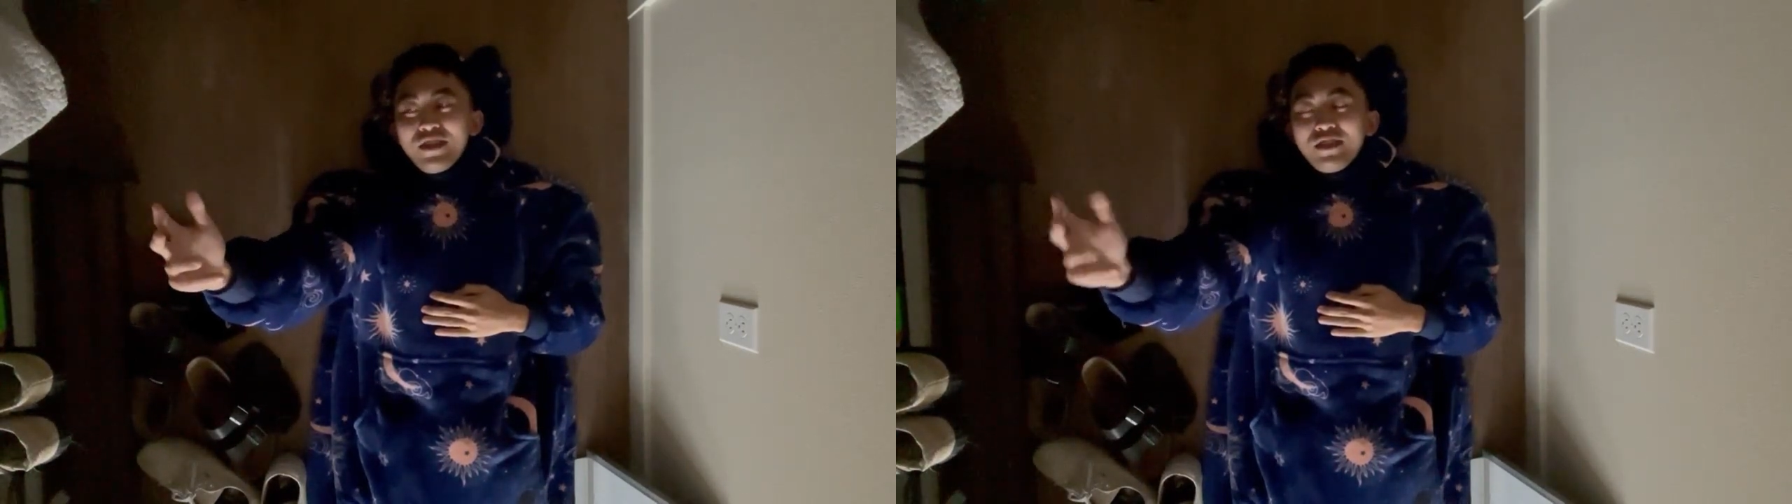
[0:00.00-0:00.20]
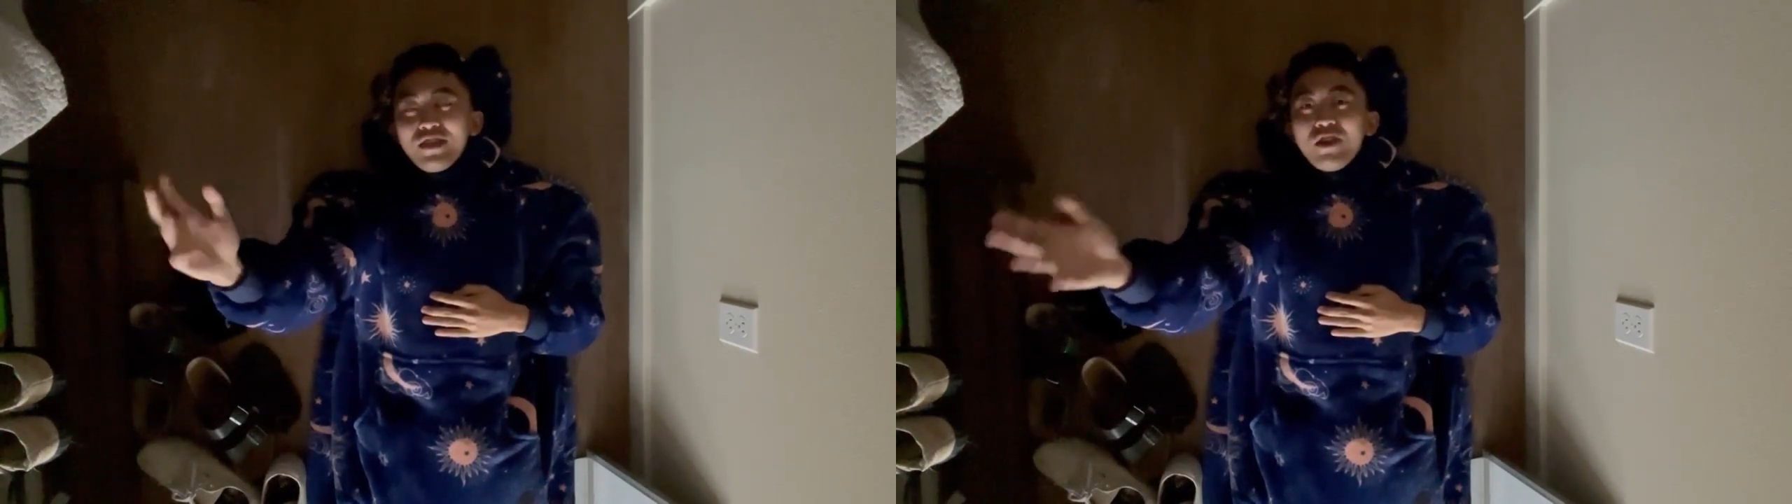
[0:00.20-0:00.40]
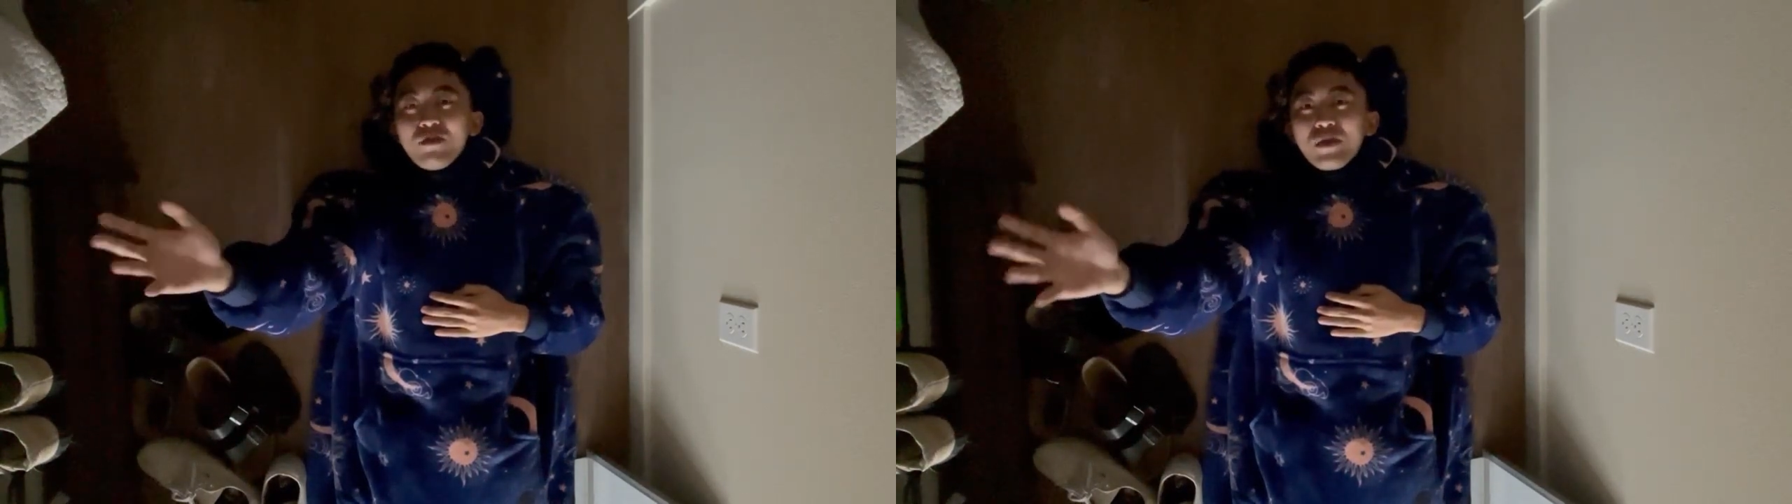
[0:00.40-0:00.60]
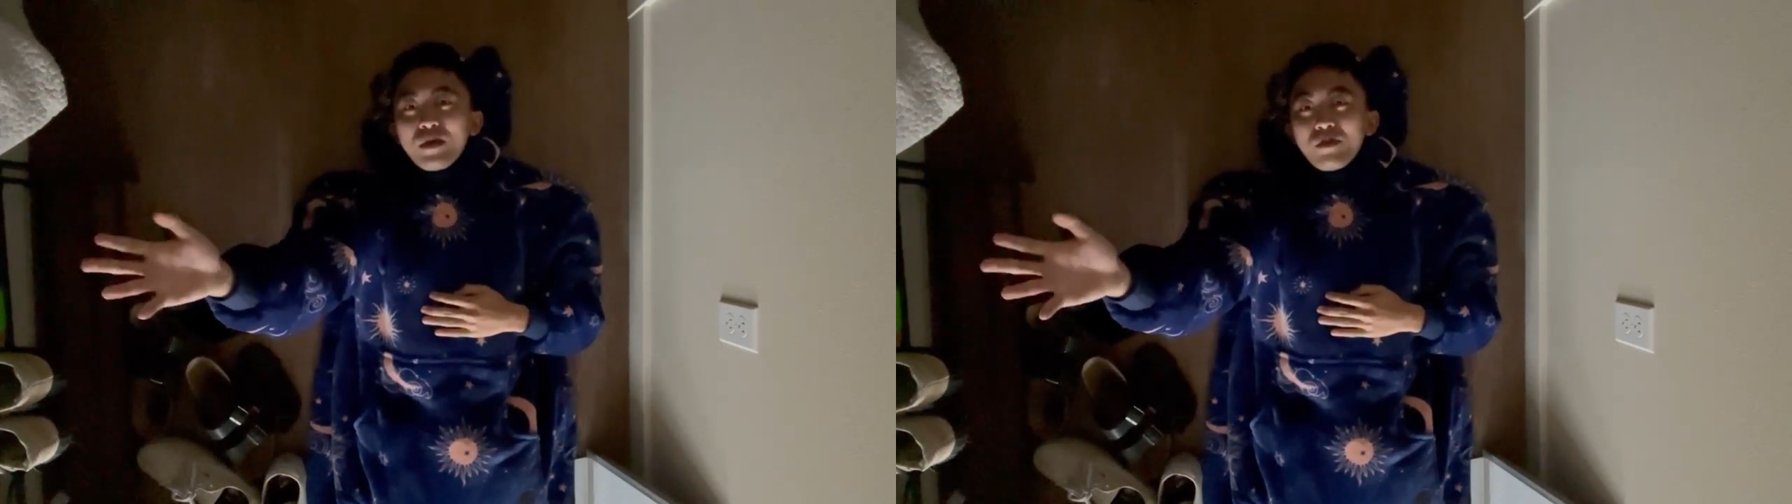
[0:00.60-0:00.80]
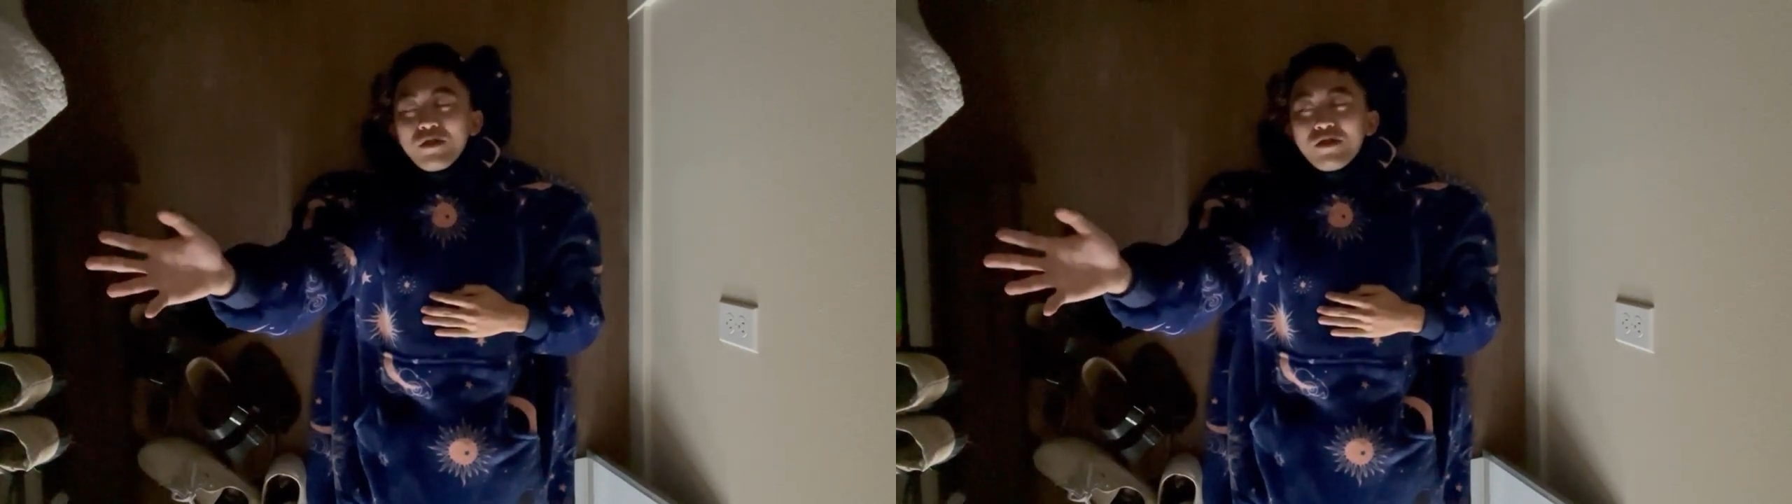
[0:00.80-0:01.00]
tell
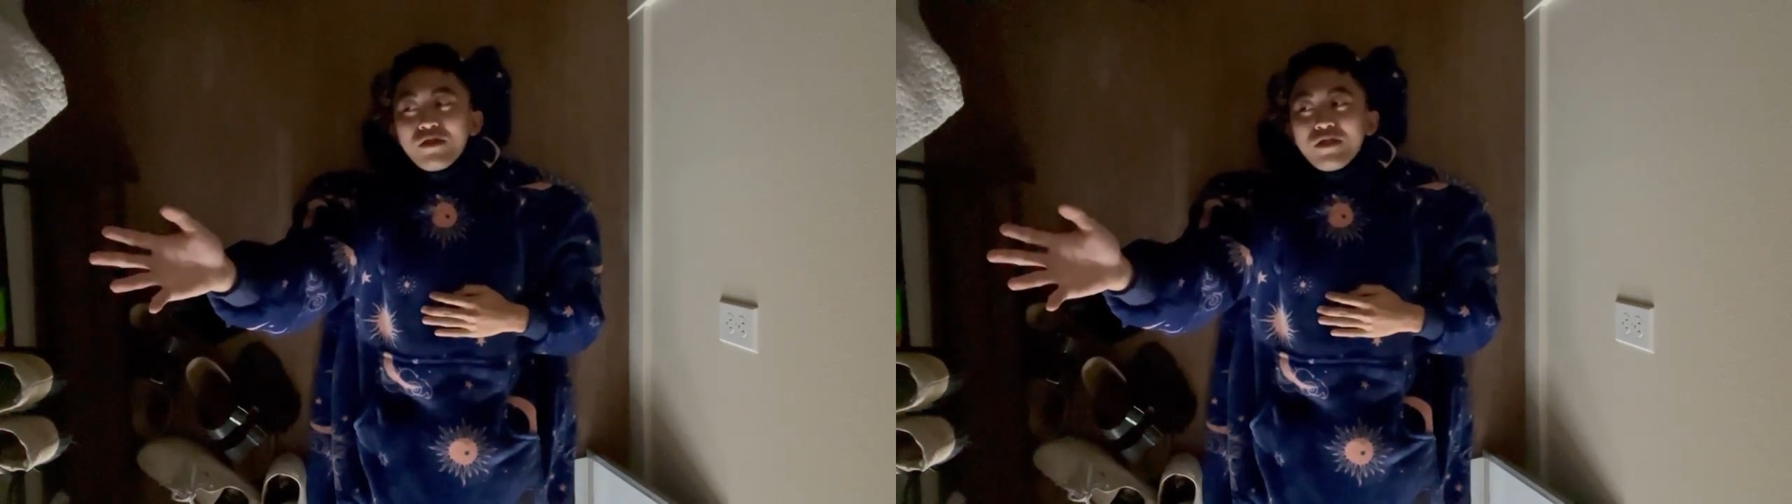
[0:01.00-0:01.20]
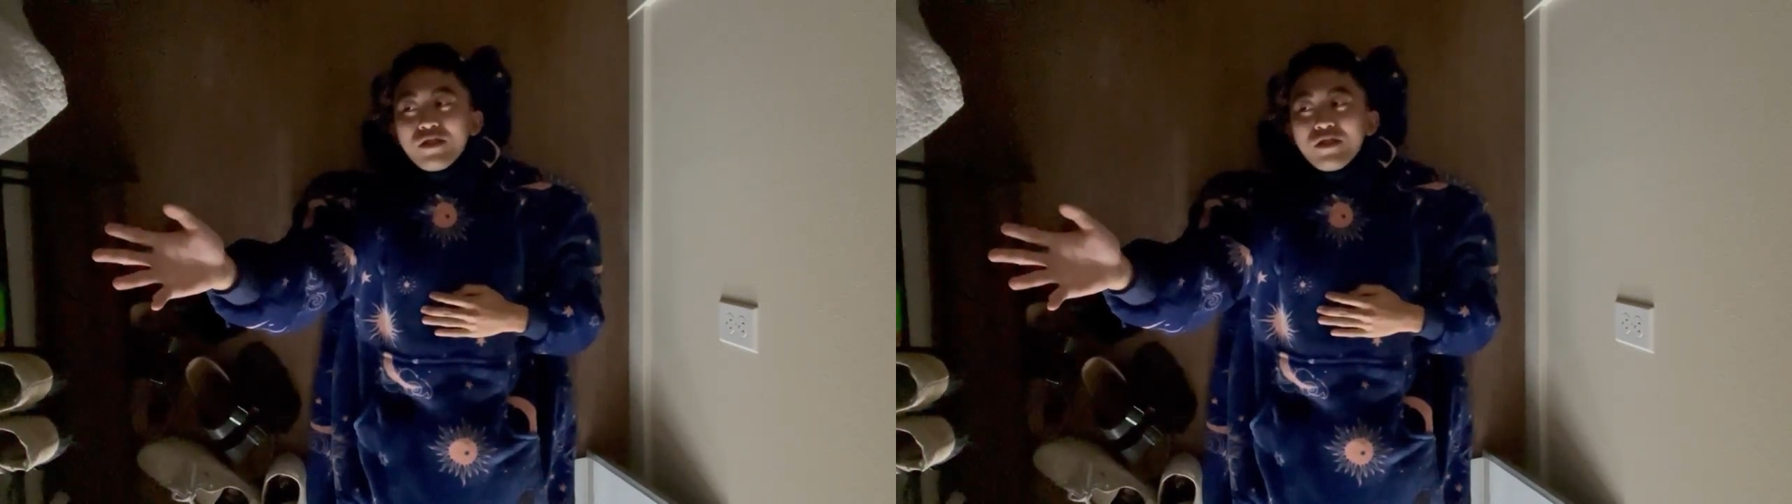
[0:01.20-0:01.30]
people